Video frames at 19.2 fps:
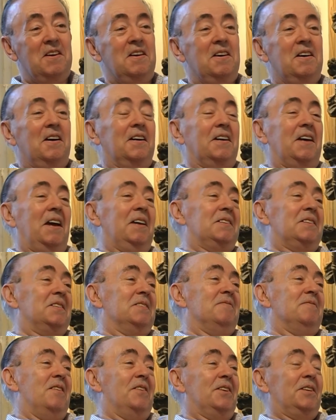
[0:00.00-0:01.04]
against
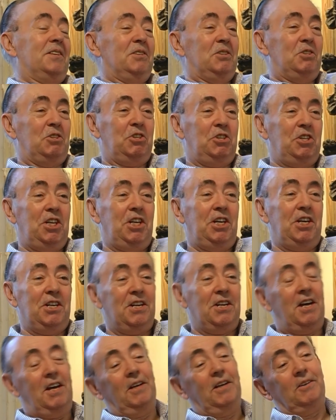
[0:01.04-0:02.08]
American sheen
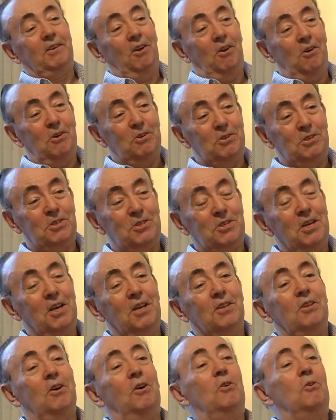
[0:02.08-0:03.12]
and gloss,
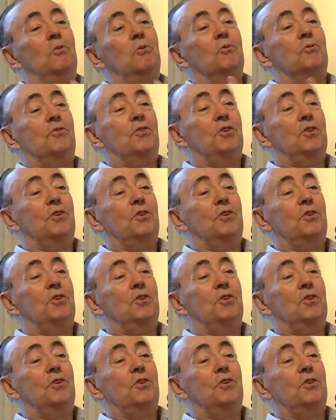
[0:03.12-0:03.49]
the whole